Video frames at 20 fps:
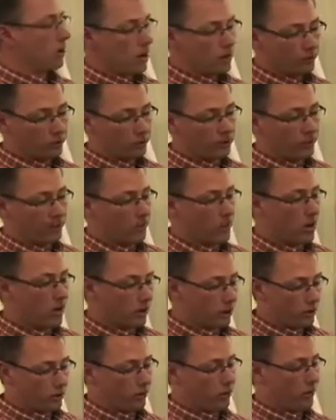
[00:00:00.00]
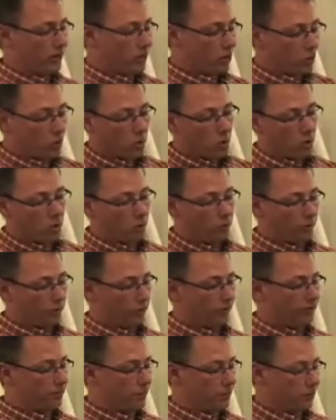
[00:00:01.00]
hollow stem auger or in a hole where
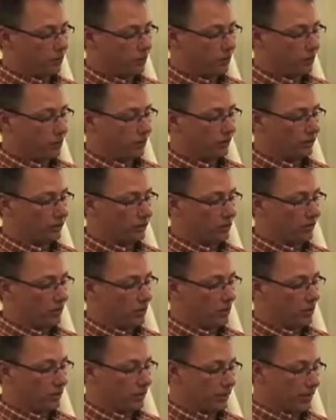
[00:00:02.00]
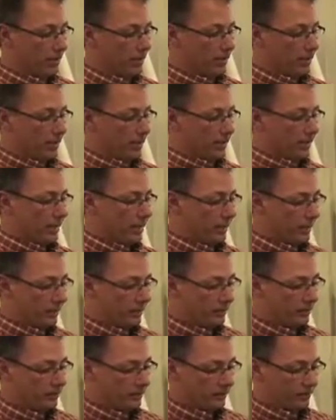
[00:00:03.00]
you've pulled a solid stem out,
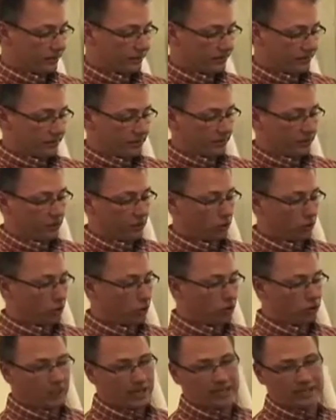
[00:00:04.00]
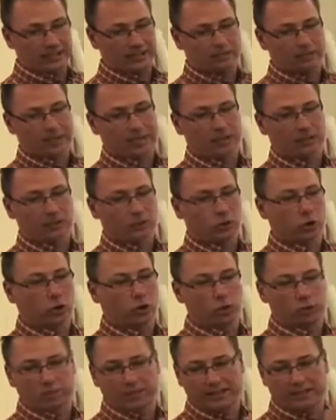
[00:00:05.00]
it's a two-sided metal
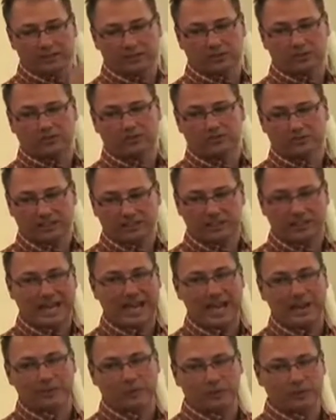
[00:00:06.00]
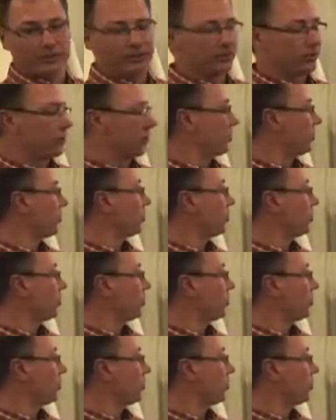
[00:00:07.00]
tube that's hammered into the